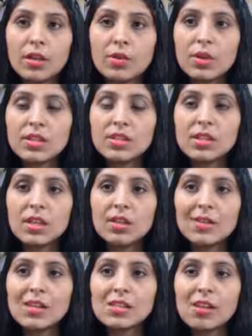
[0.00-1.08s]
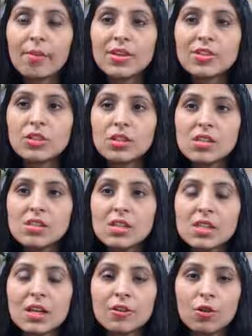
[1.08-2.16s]
You can see in this image, this is the
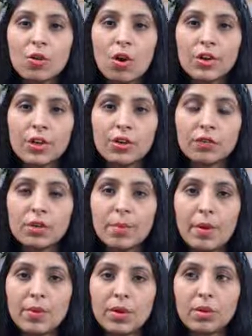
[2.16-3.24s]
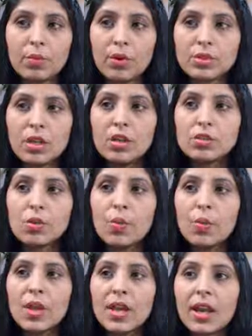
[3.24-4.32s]
center coordinate of the bounding box. So
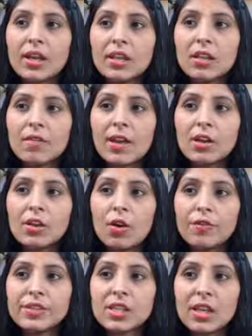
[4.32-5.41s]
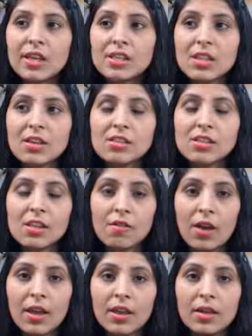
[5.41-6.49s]
we are getting the value of CX and
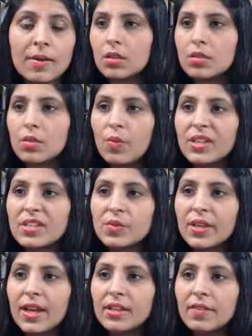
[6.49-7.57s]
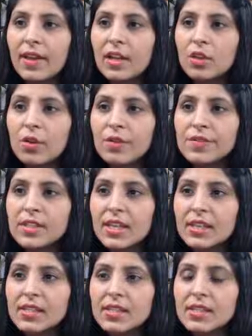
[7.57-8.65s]
CY. So once we get the value of
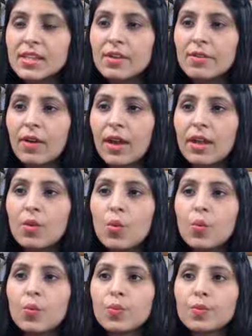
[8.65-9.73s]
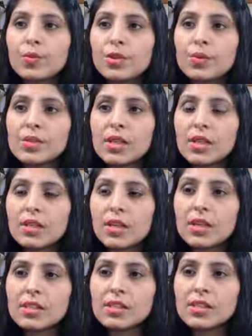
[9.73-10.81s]
CX and CY, using
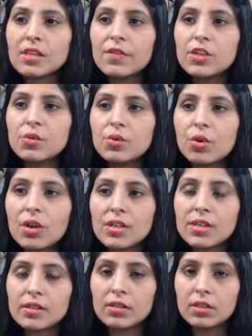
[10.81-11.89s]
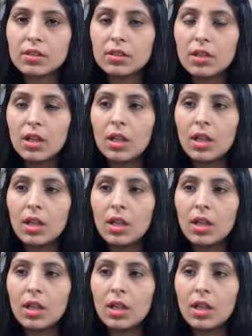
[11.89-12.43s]
this CV2.circle,